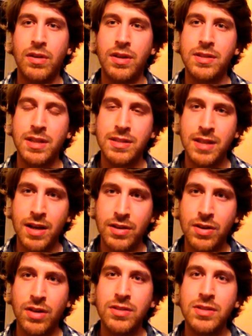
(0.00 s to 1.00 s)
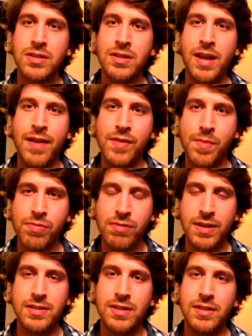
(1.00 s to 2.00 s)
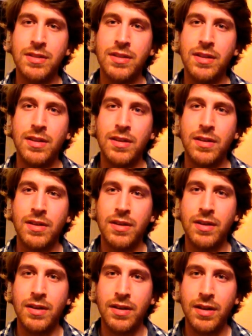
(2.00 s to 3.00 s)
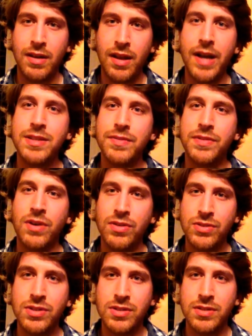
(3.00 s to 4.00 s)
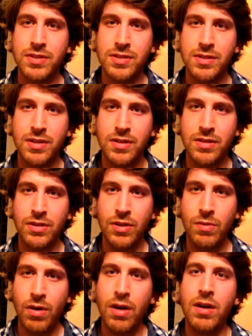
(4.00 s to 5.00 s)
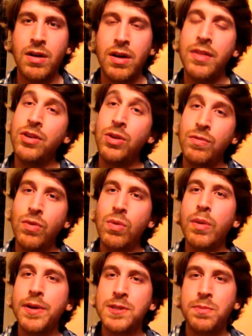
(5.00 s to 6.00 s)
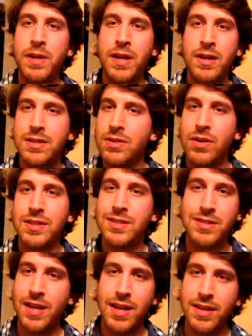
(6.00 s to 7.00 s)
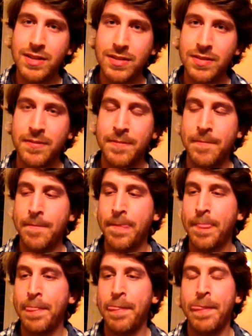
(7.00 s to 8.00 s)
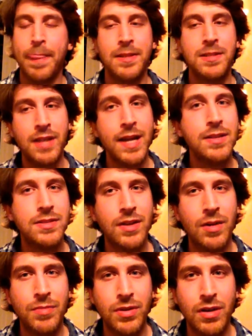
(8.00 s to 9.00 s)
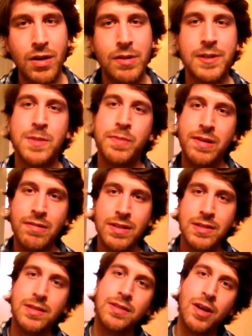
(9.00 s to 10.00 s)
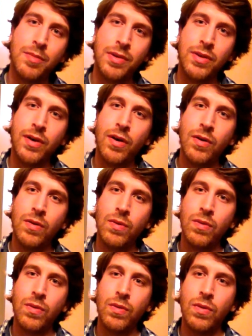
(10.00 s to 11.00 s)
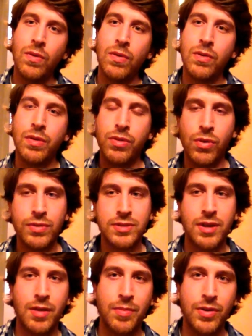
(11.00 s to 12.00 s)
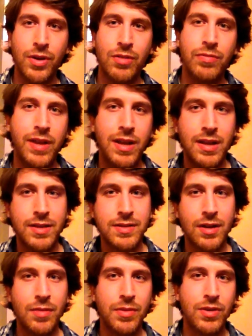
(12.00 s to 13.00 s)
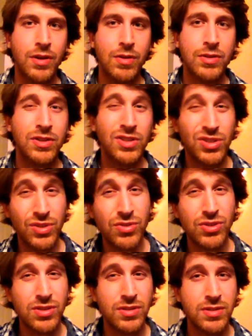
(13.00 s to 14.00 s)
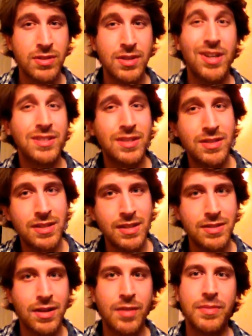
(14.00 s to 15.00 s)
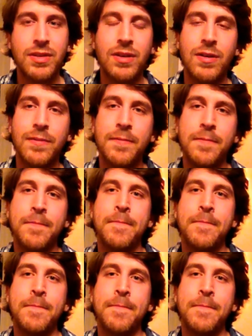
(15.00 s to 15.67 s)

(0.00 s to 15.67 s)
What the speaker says: It's that constant, ever-present light of consciousness that you are and that you've always been. It's not a state. States come and go, experiences come and go, thoughts come and go, feelings come and go, conclusions, certainties come and go.